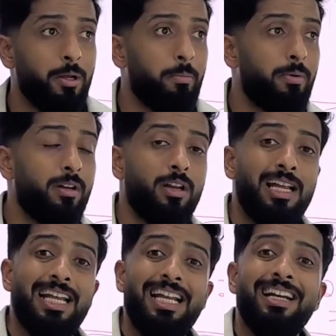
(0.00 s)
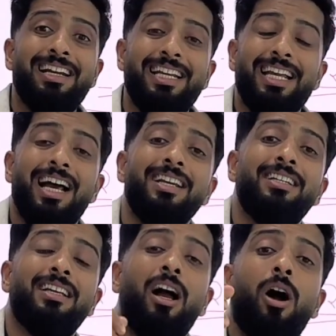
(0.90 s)
But in
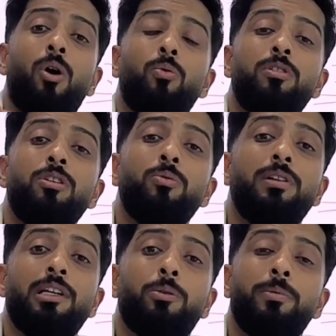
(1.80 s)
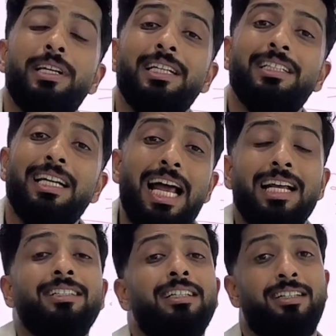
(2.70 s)
reality, how do you liquidate that
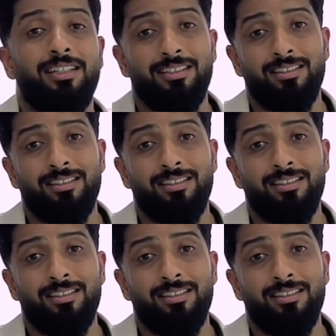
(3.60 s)
asset?